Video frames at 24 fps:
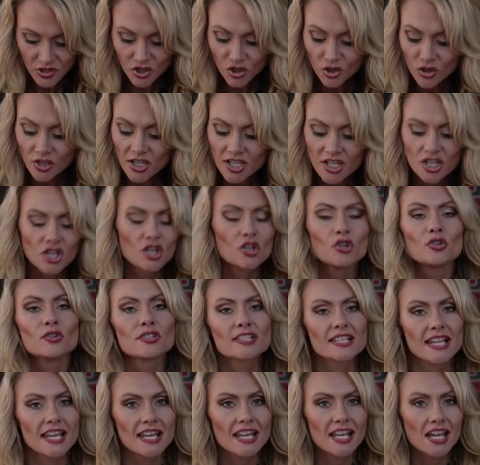You can use
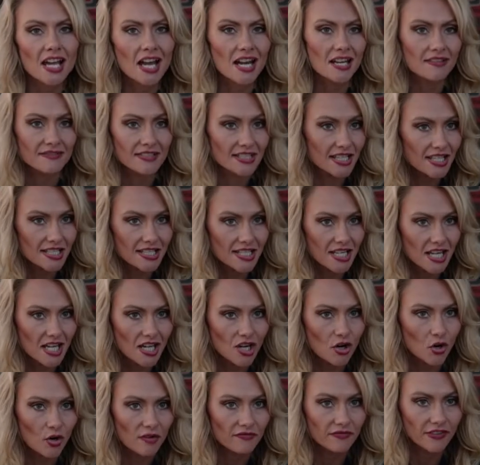any kind of
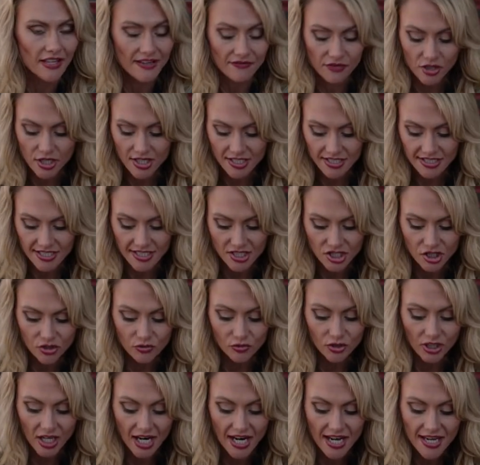seasoning or flavorings that you
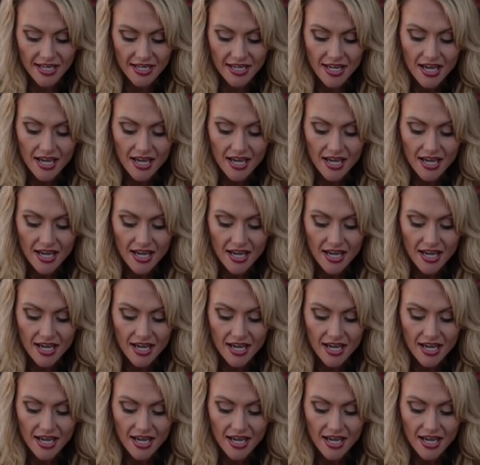like.